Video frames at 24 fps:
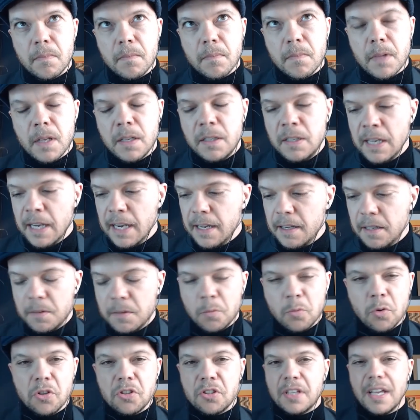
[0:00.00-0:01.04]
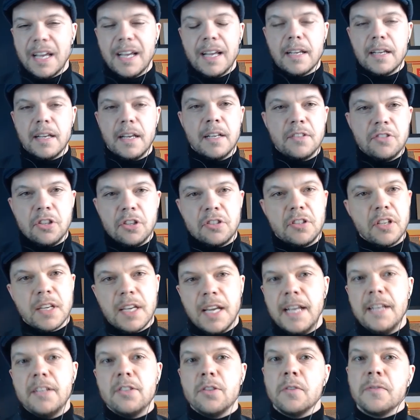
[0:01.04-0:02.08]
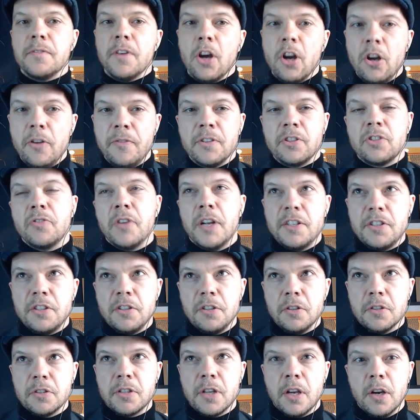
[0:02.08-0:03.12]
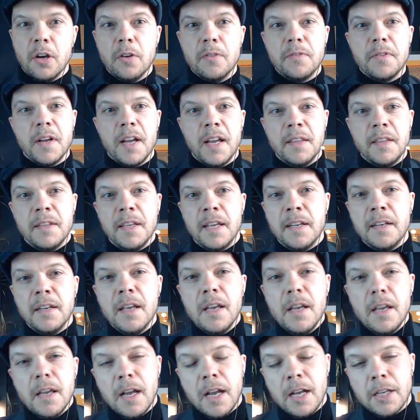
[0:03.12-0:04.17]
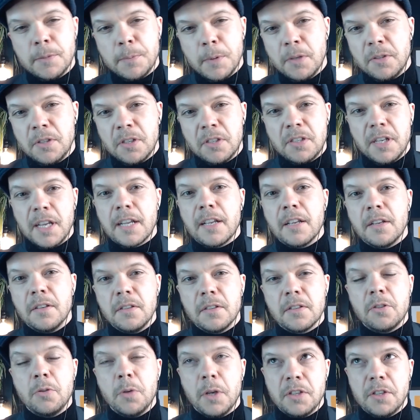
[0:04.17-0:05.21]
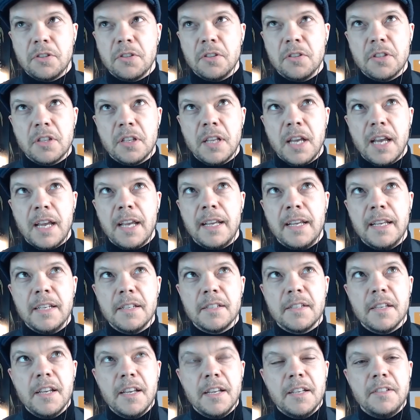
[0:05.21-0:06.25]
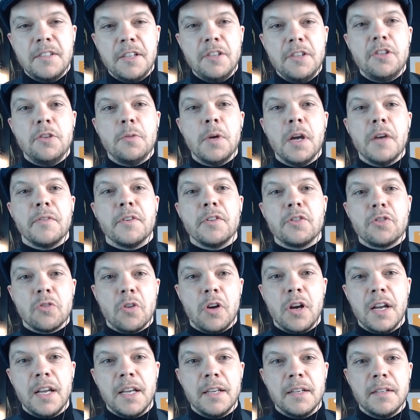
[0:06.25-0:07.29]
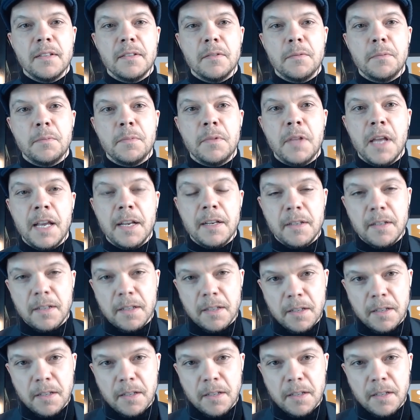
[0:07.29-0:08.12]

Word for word: yeah, was that a, a, just a case of overstretching yourself? And then I suppose the second question to that is, did you ever try and then